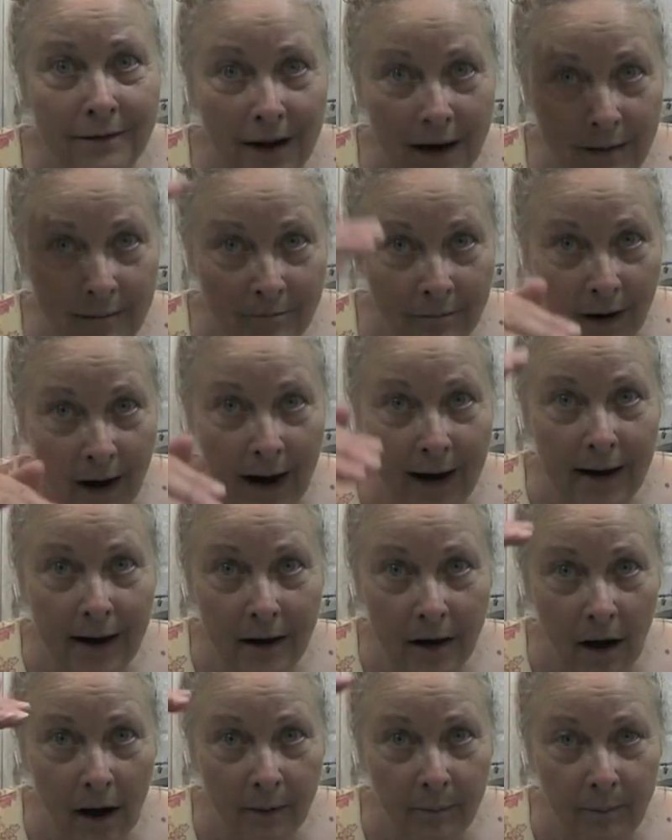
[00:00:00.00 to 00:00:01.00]
They might
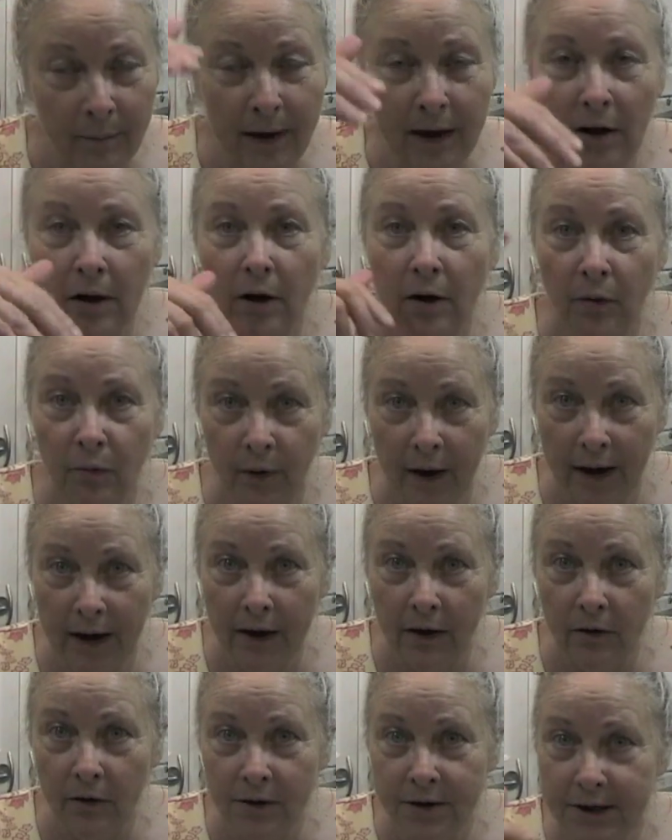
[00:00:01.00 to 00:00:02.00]
not be on a
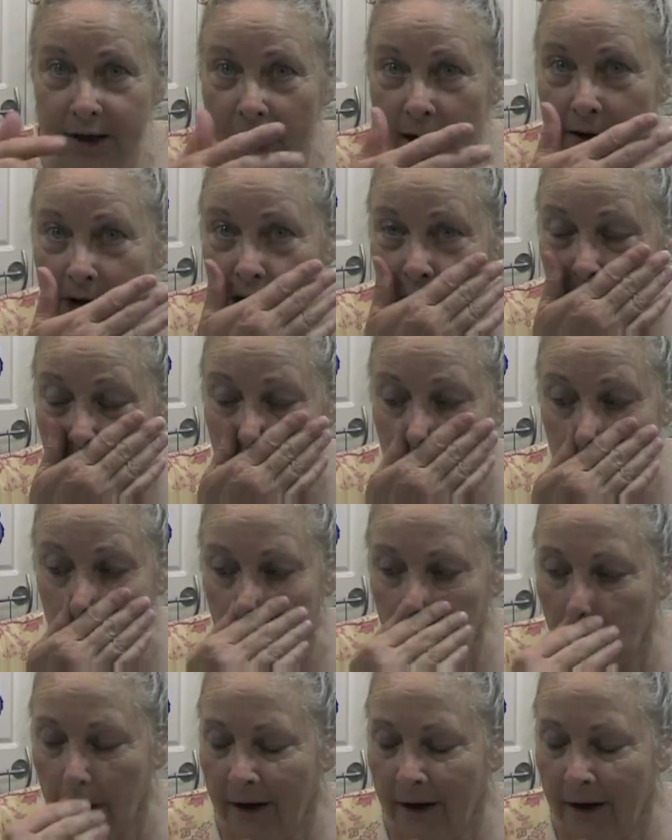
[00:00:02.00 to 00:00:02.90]
regular schedule.